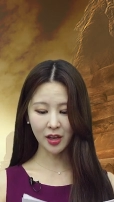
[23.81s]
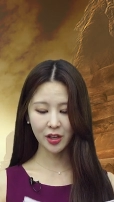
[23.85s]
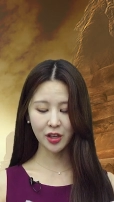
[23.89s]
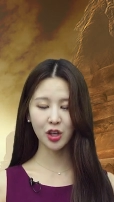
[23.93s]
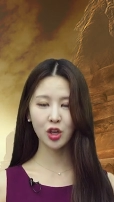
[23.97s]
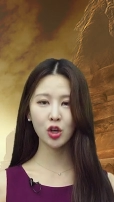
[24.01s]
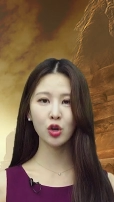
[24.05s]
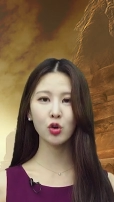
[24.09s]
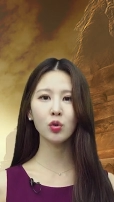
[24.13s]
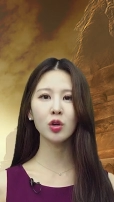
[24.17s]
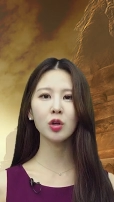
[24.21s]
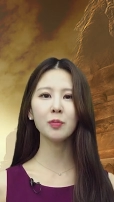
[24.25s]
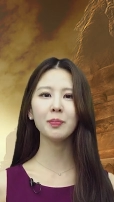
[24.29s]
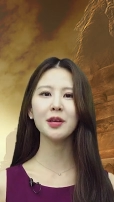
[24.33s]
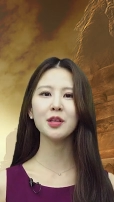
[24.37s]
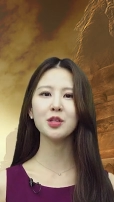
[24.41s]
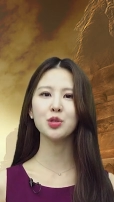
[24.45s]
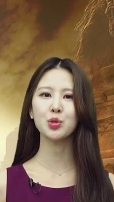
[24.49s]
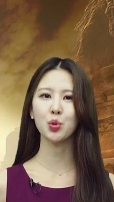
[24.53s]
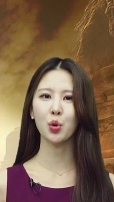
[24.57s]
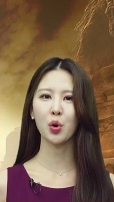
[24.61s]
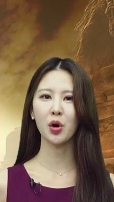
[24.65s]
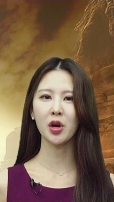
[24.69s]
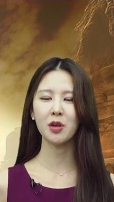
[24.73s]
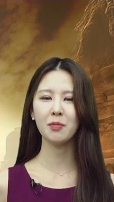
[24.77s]
you will be
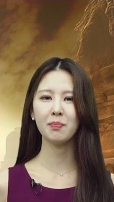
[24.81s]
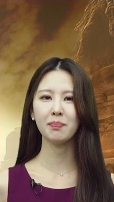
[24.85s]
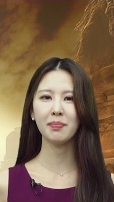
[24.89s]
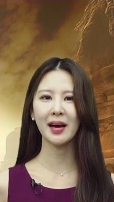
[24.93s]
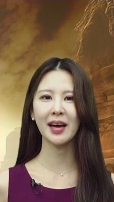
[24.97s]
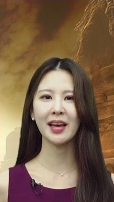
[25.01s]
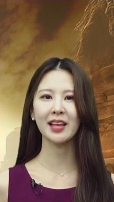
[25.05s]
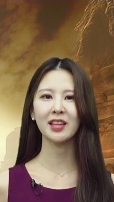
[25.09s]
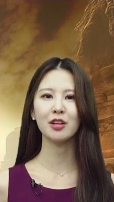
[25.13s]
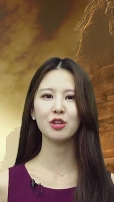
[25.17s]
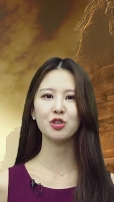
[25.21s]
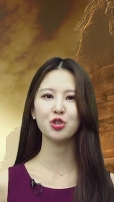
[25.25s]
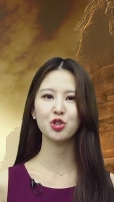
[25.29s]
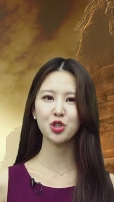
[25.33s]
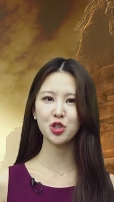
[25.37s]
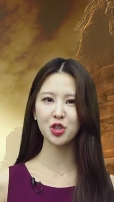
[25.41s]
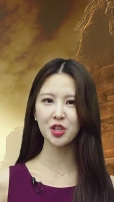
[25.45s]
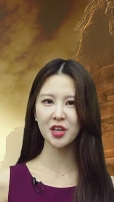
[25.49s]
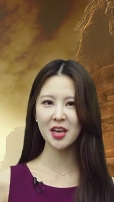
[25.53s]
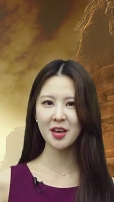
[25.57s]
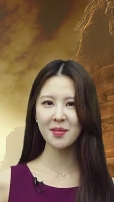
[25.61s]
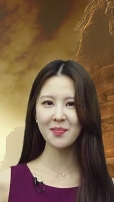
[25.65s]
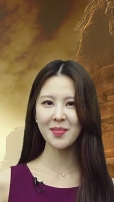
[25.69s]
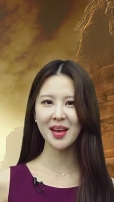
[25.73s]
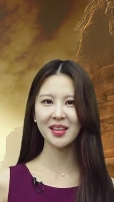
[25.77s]
joined by the
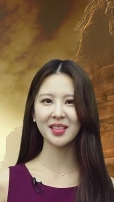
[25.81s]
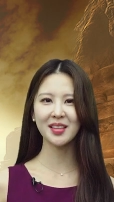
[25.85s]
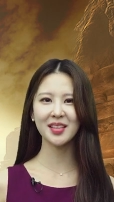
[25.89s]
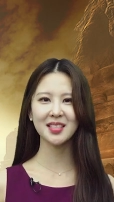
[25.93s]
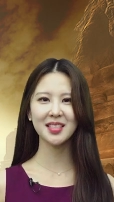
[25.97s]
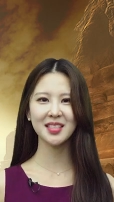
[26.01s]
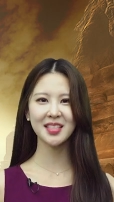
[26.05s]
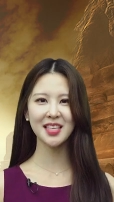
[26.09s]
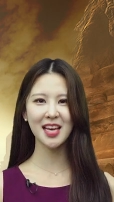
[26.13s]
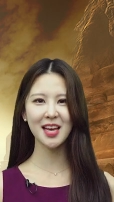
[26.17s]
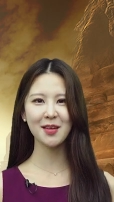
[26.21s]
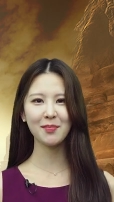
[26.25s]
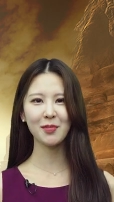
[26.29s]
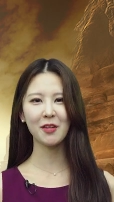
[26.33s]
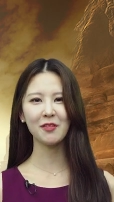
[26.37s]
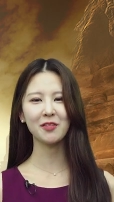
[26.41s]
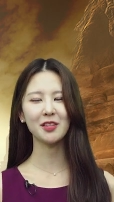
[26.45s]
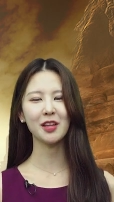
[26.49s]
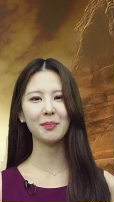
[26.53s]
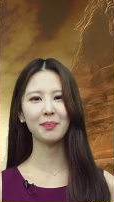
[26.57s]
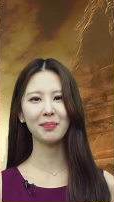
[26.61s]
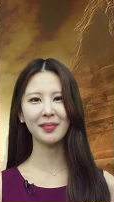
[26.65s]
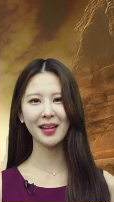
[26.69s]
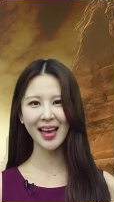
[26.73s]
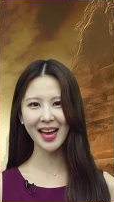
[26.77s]
GM and the CM of
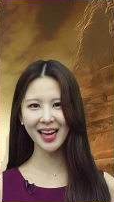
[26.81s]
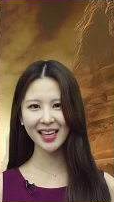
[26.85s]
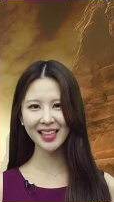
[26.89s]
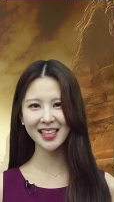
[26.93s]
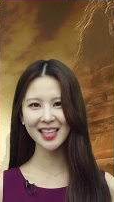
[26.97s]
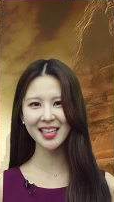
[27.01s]
the Black